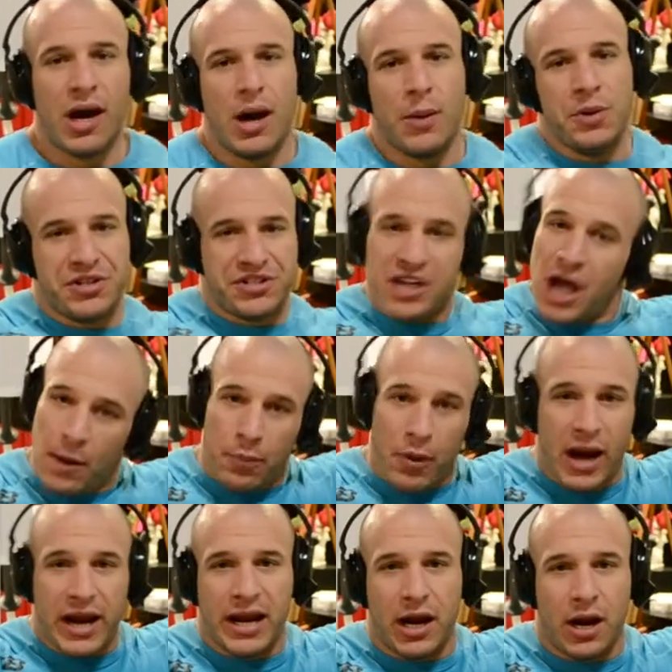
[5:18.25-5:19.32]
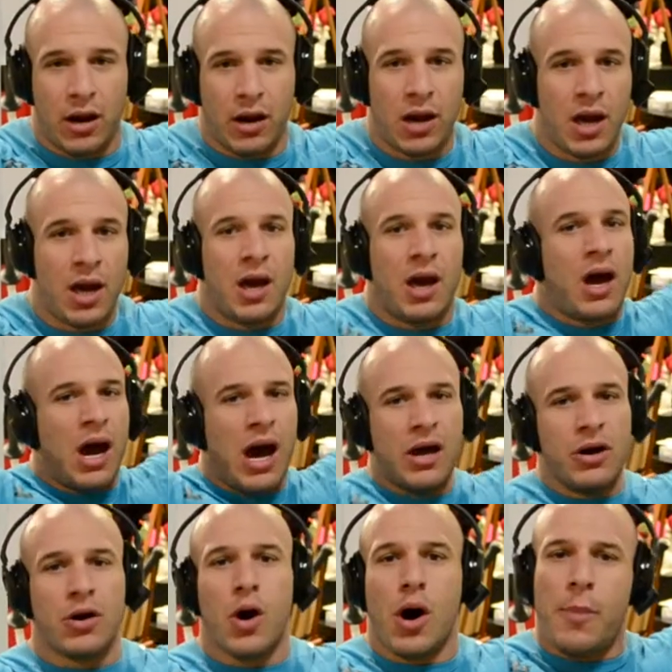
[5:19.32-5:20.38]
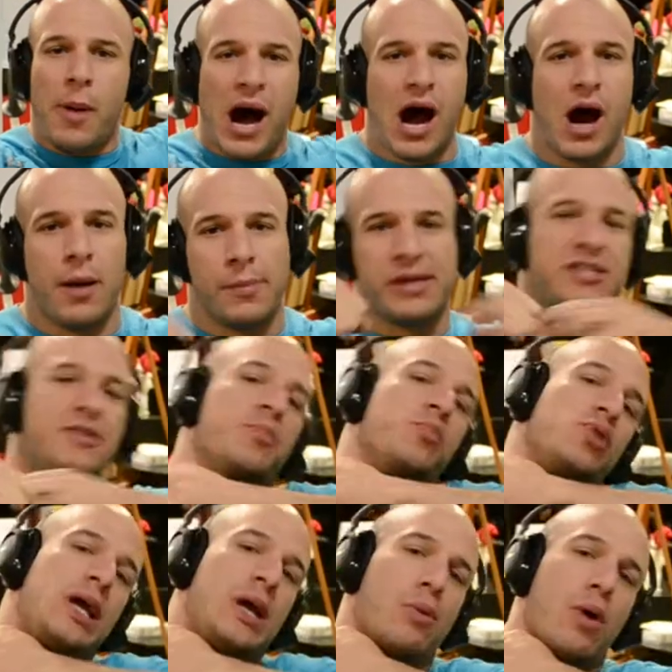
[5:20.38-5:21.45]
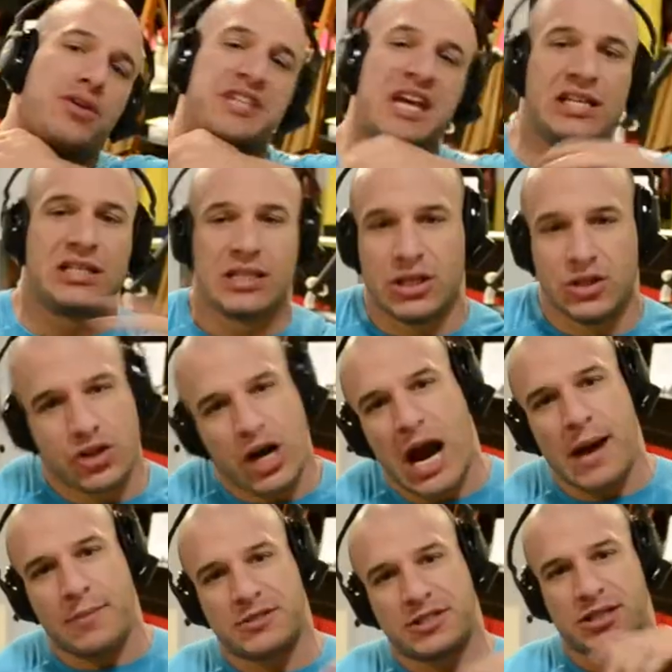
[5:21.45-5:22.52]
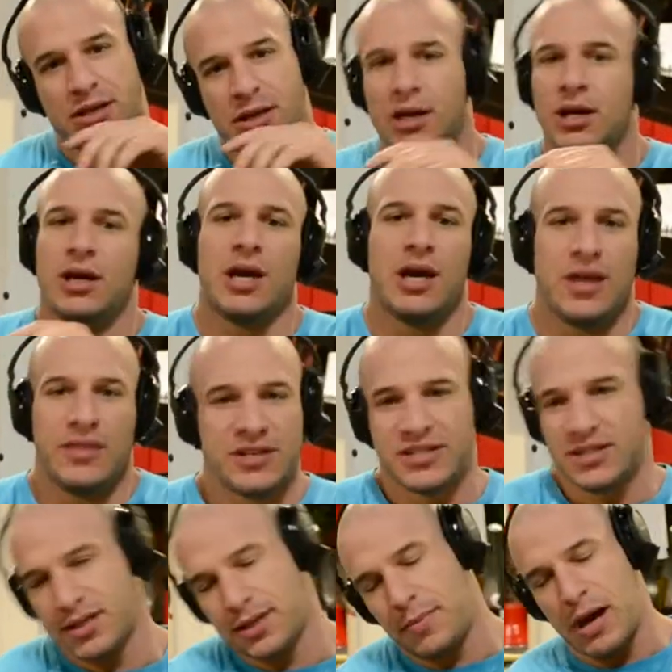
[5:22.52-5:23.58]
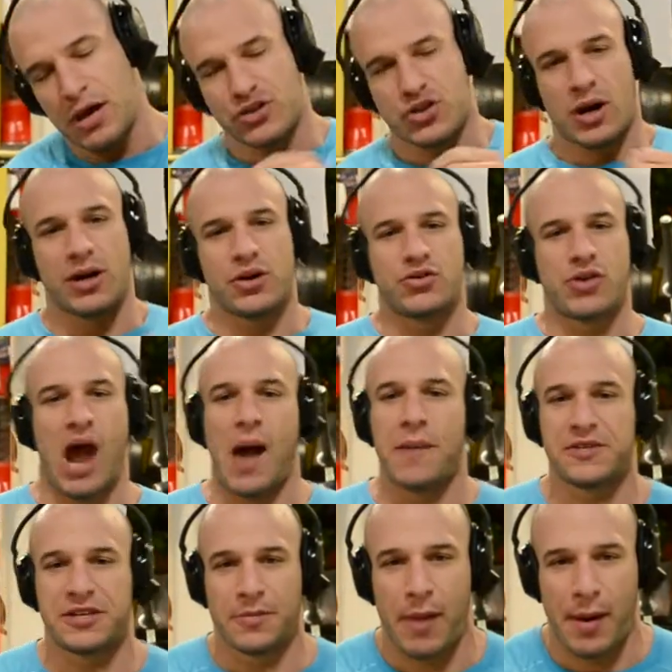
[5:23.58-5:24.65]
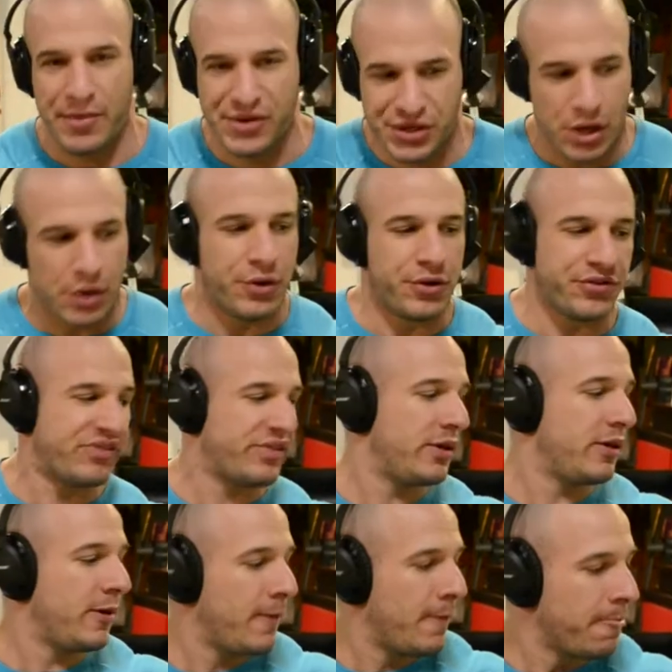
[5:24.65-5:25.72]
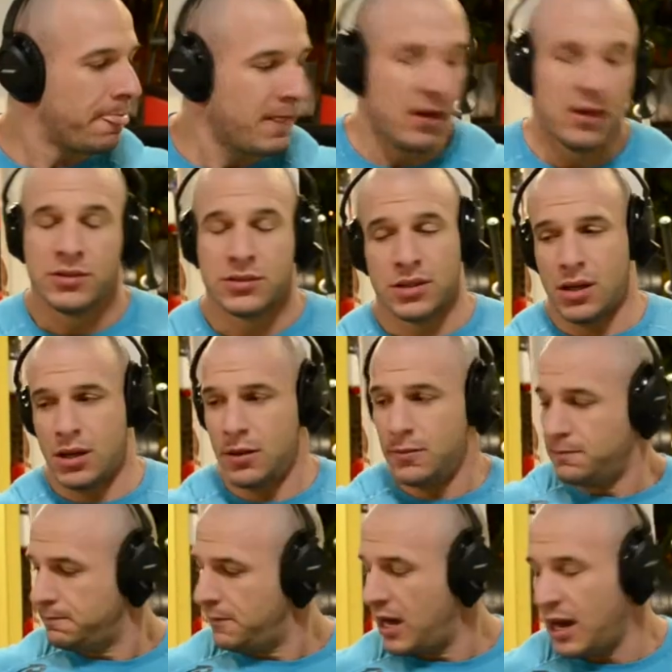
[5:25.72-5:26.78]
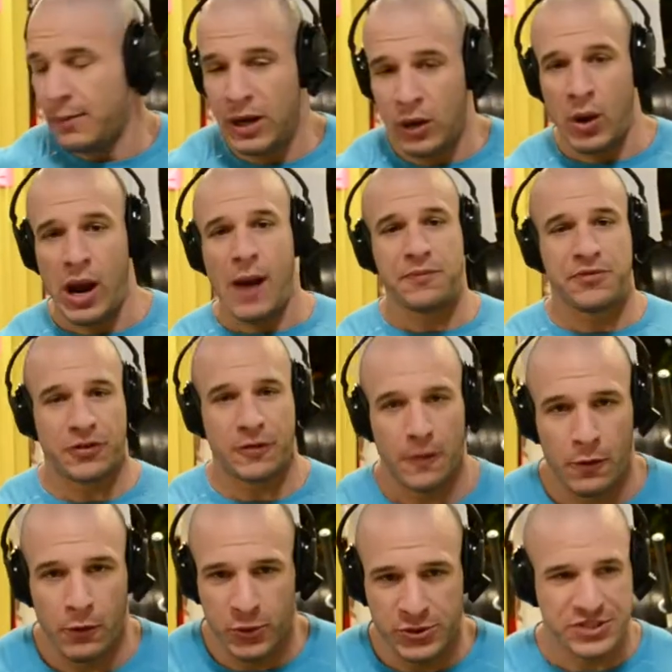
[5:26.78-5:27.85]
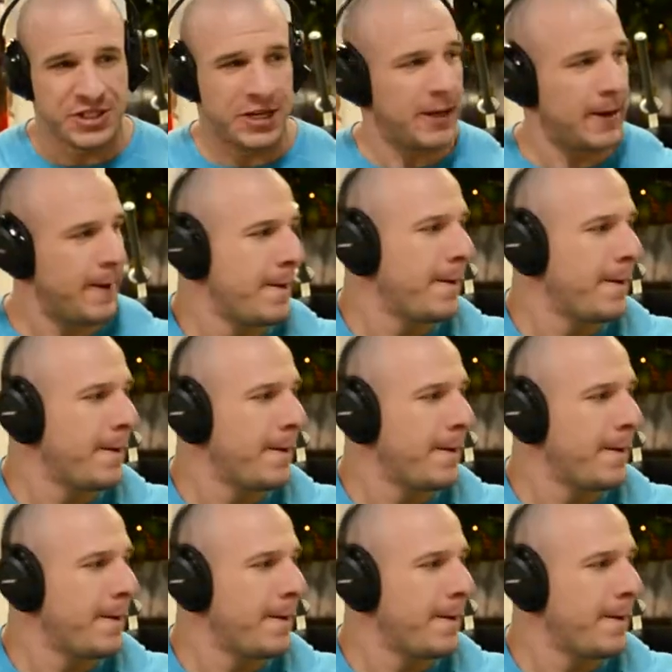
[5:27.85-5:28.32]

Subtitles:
I'm gonna stop right here. I don't go up higher because it rotates in the traps. And this isn't about training traps, it's about my shoulders. So, how many reps? We'll see.